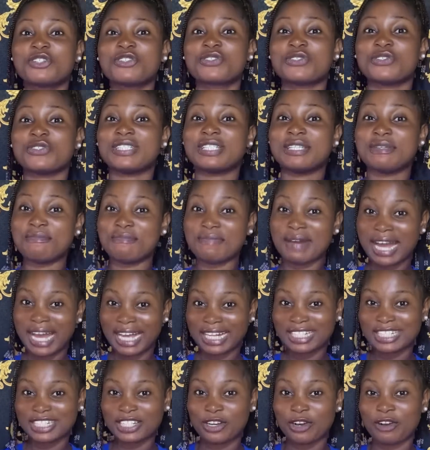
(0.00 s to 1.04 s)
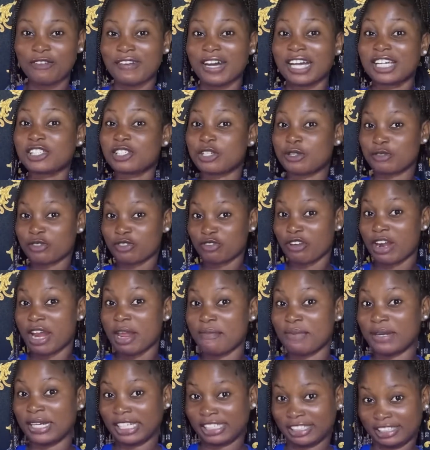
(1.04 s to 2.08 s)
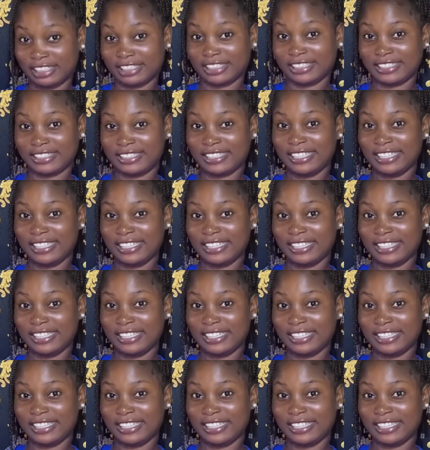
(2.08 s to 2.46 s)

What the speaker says: to demand of our subscribers,